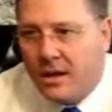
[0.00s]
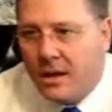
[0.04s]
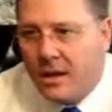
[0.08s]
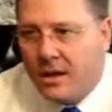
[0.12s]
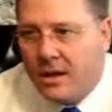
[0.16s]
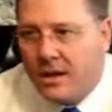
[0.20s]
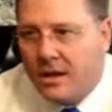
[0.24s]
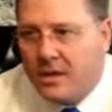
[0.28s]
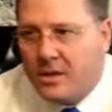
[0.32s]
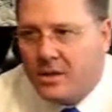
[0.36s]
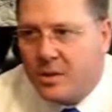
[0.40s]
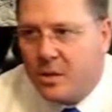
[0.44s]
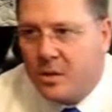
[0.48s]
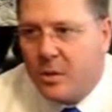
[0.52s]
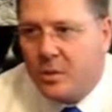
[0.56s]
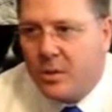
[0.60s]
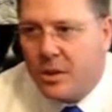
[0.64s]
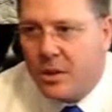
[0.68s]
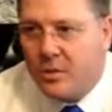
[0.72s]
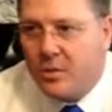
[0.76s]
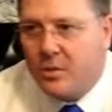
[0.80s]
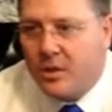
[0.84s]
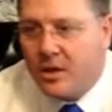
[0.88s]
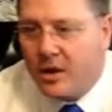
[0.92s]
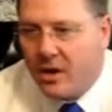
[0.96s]
and so when
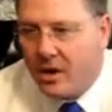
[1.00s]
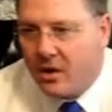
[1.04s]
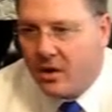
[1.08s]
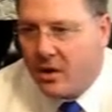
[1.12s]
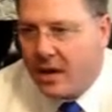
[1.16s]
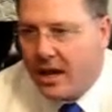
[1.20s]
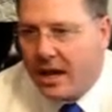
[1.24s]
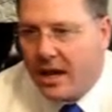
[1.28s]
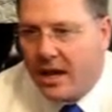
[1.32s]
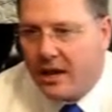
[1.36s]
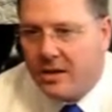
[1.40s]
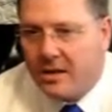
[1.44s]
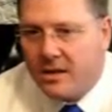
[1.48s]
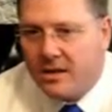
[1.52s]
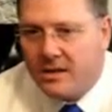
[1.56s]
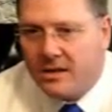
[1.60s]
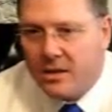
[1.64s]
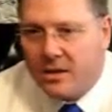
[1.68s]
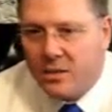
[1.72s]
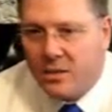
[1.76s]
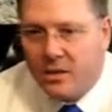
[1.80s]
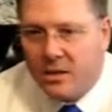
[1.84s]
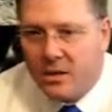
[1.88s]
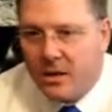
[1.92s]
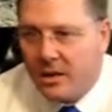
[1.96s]
people hear that, they say,
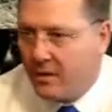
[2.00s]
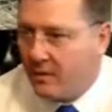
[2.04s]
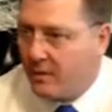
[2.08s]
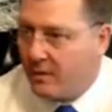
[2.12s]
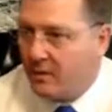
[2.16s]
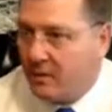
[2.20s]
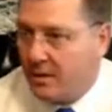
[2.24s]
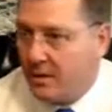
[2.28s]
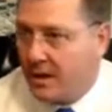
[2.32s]
well,